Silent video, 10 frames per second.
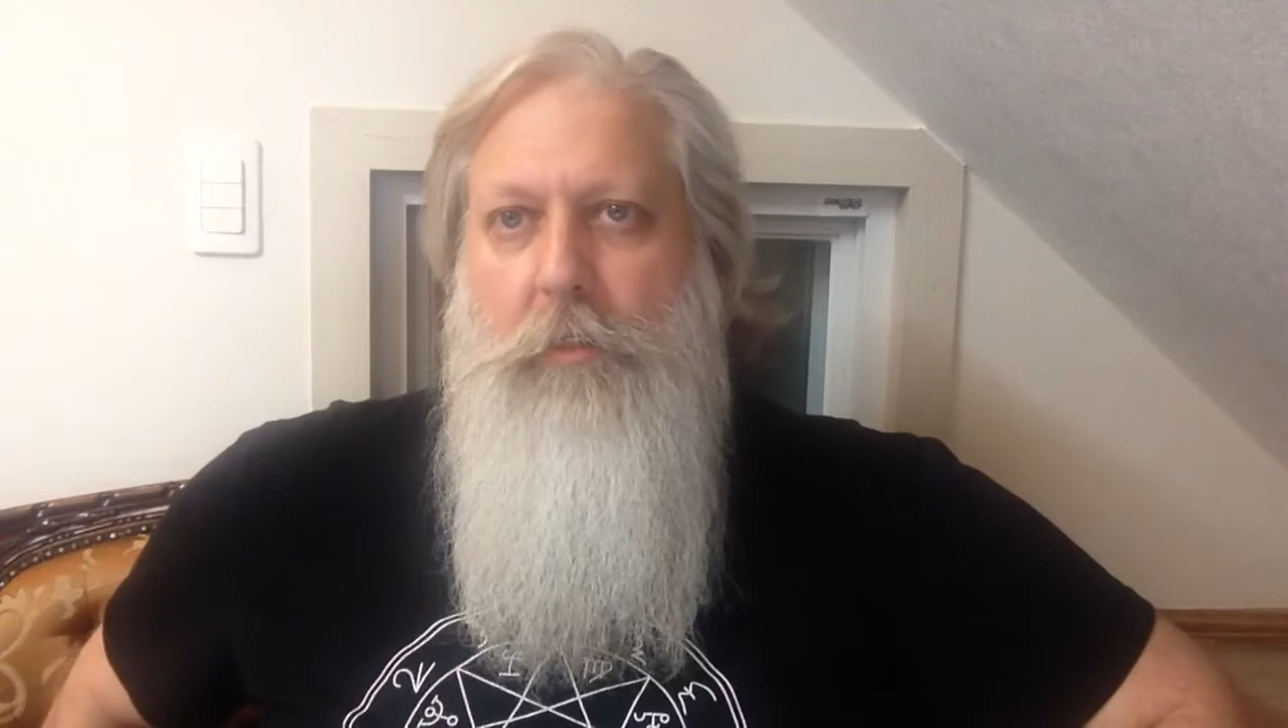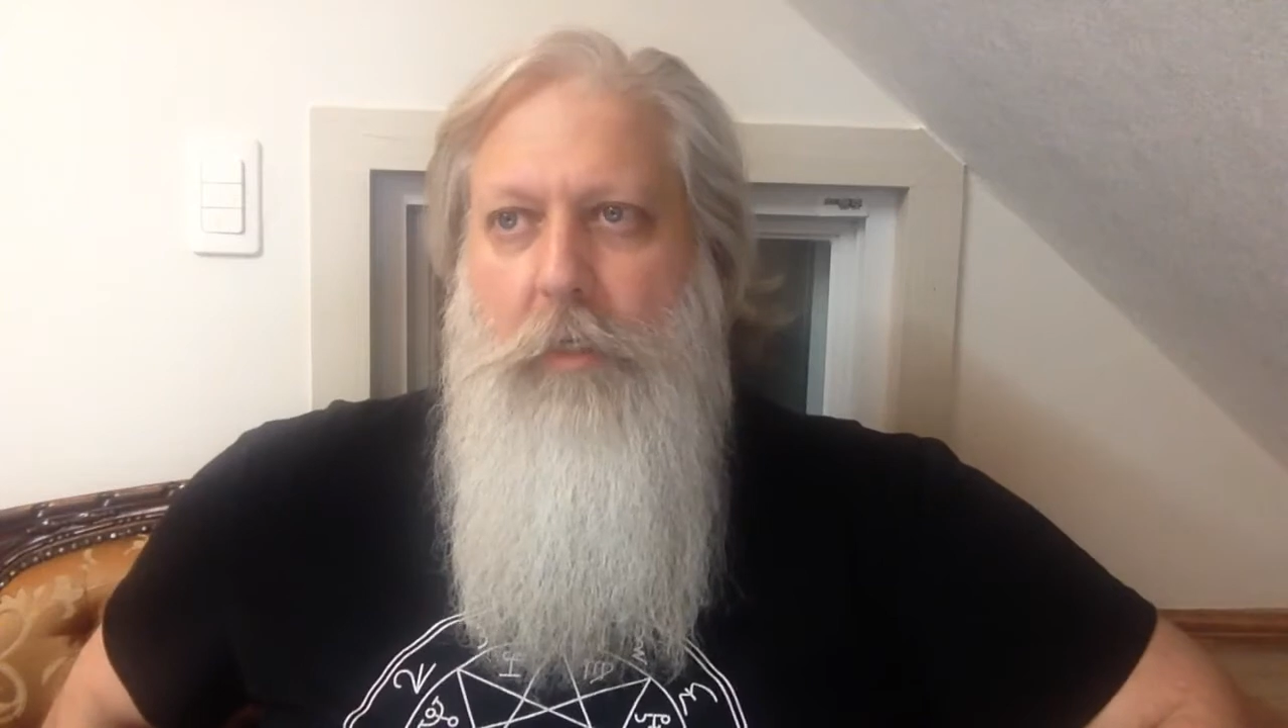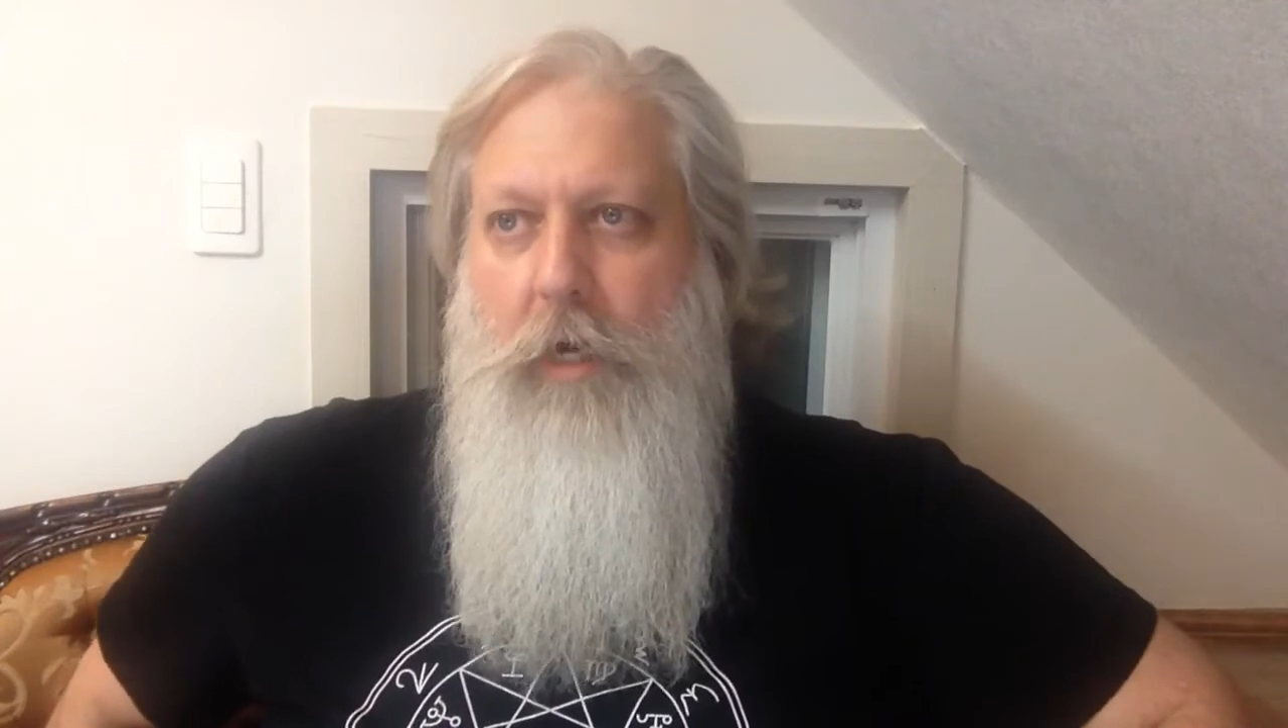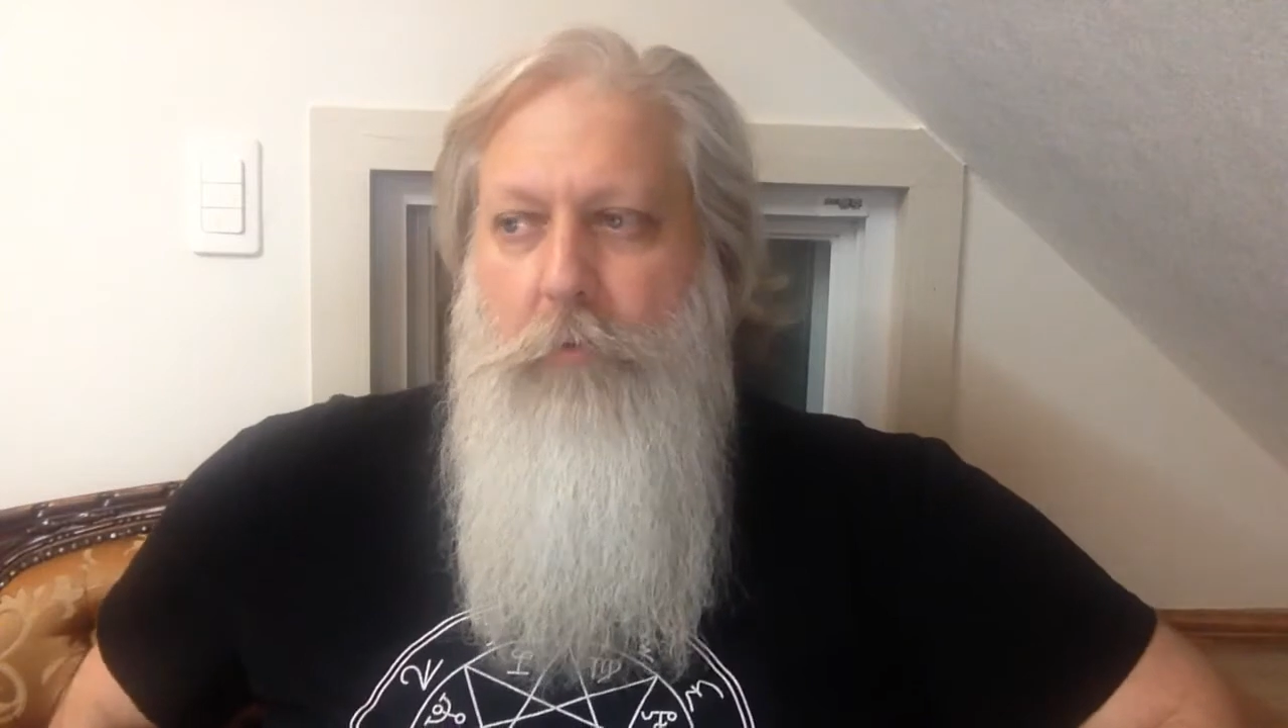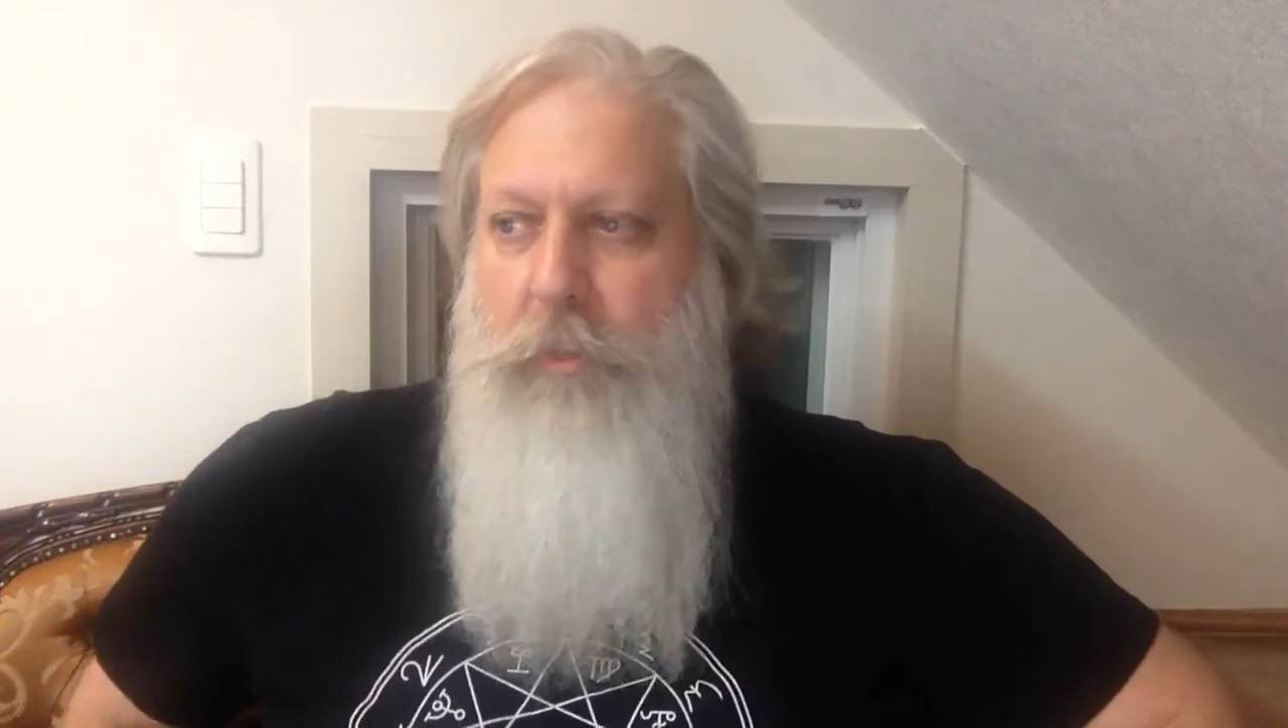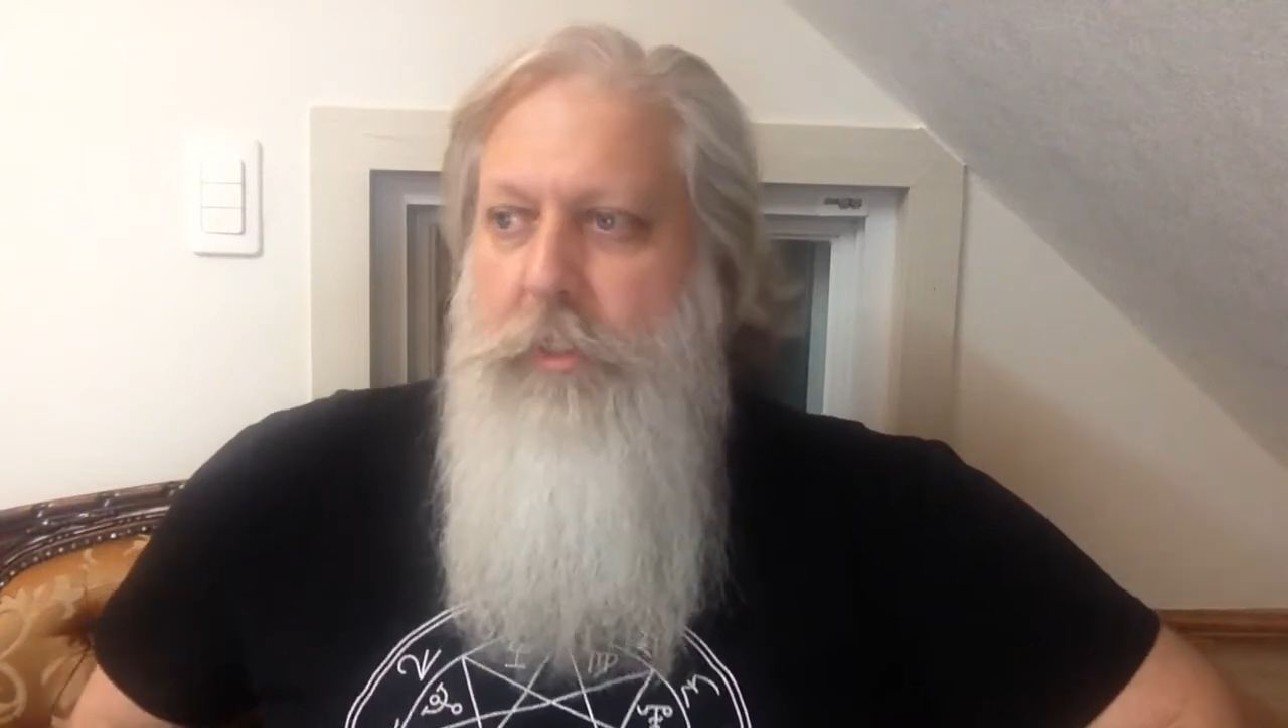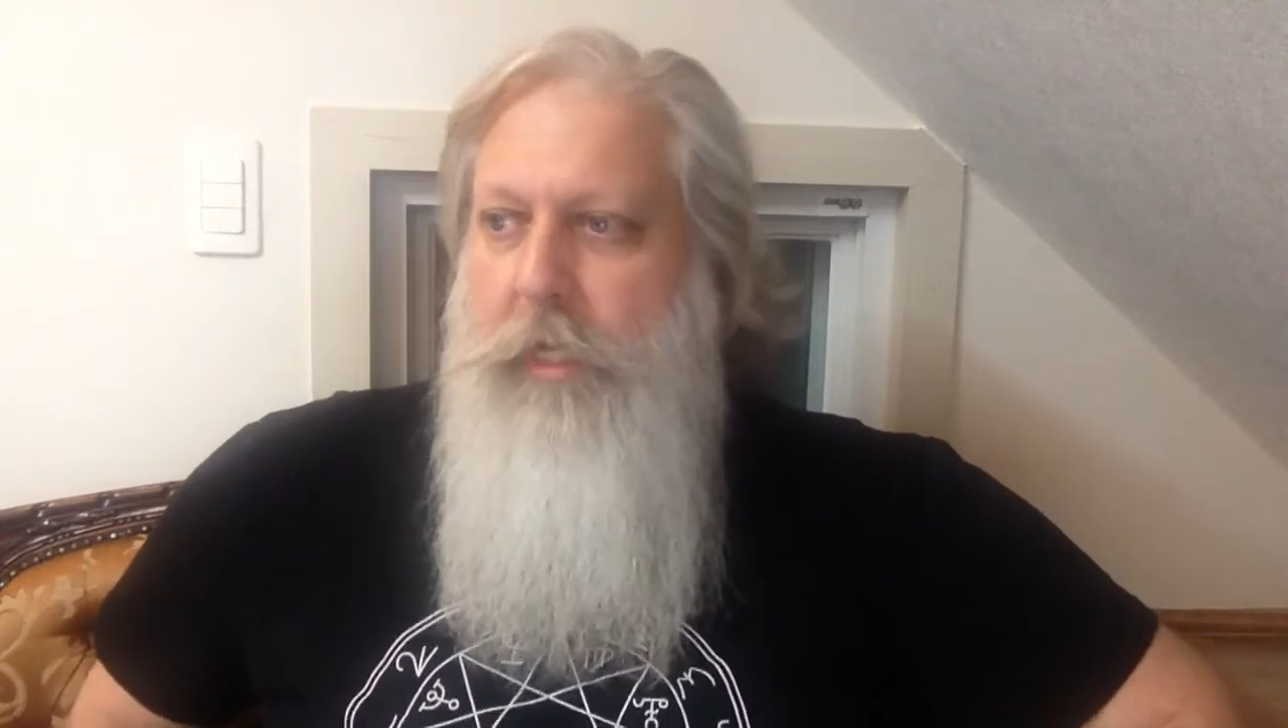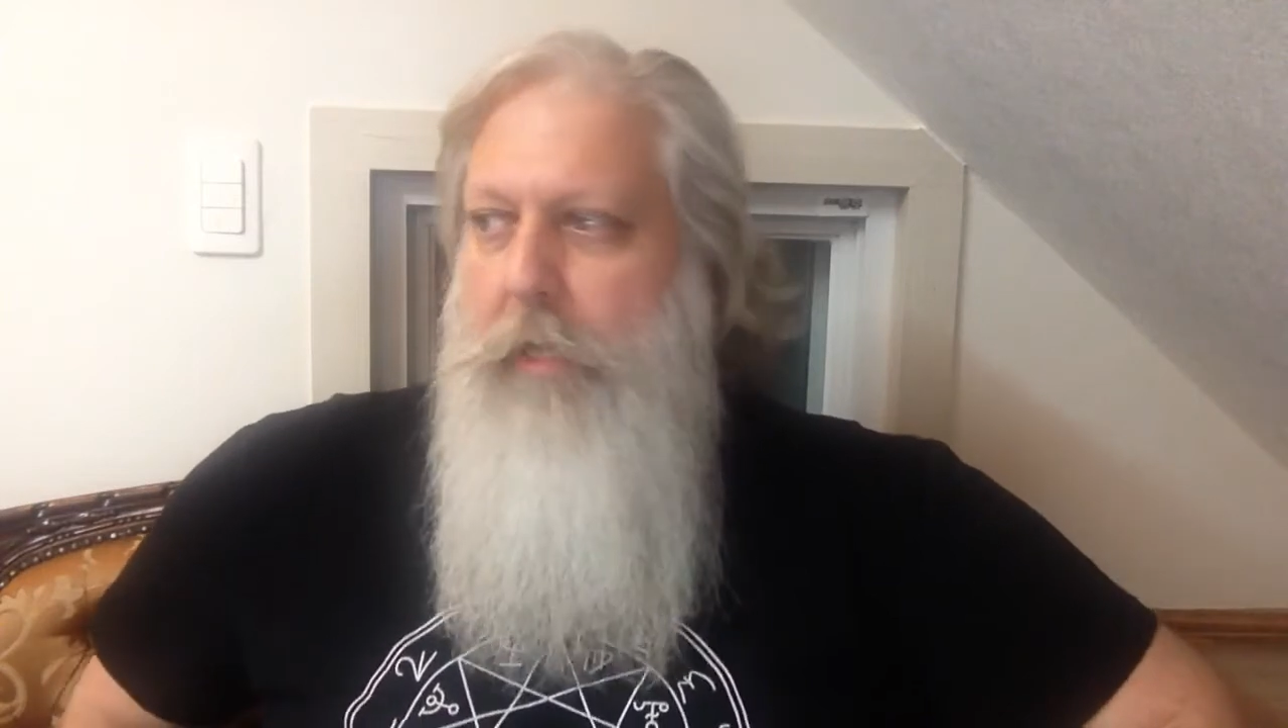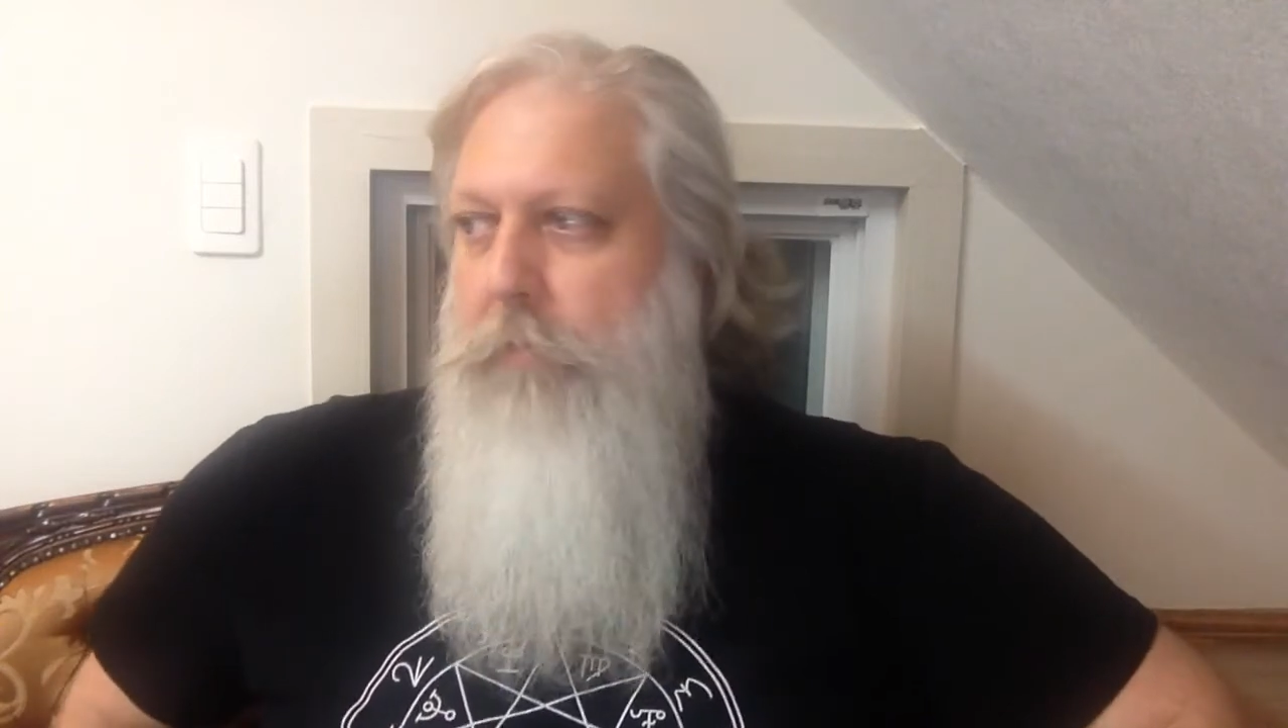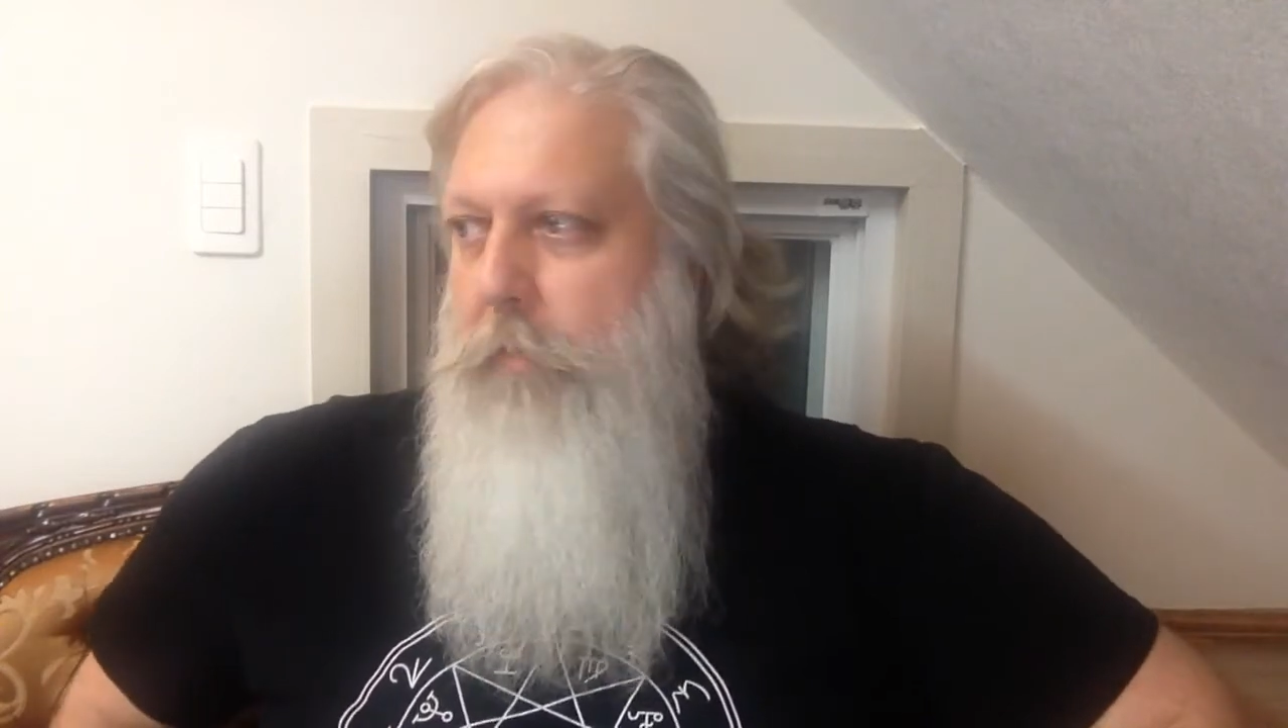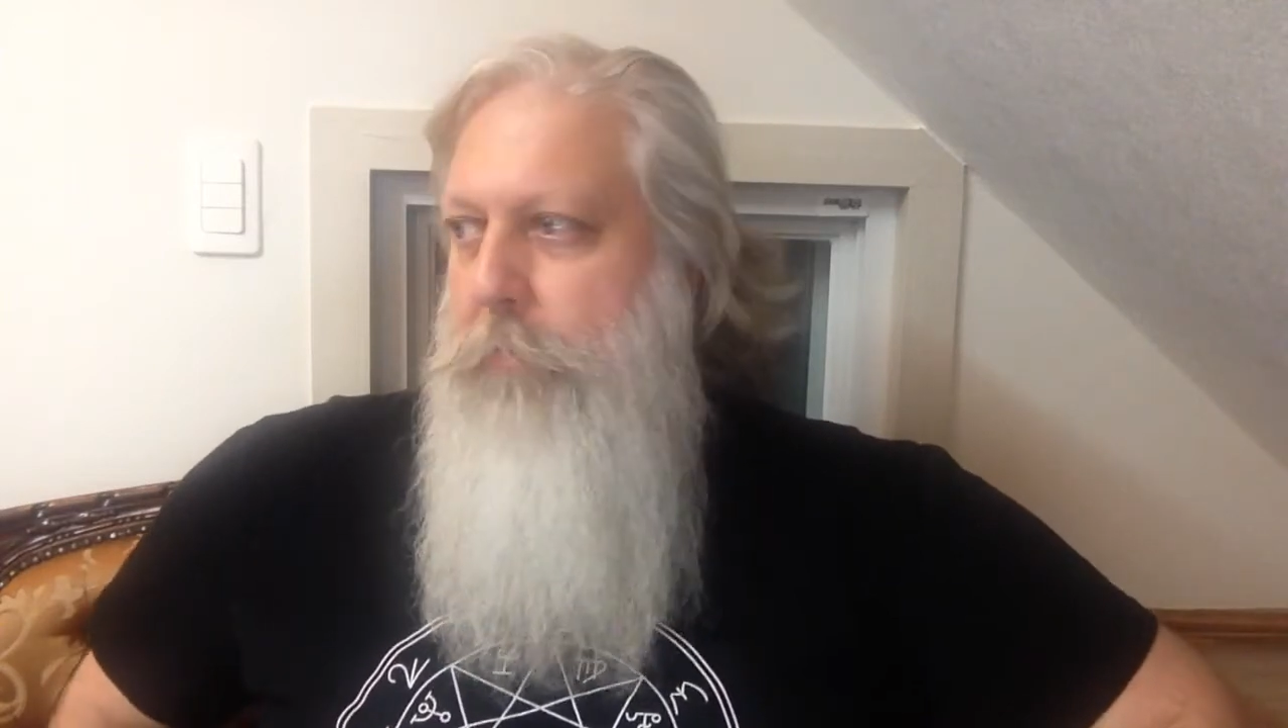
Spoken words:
that I was getting my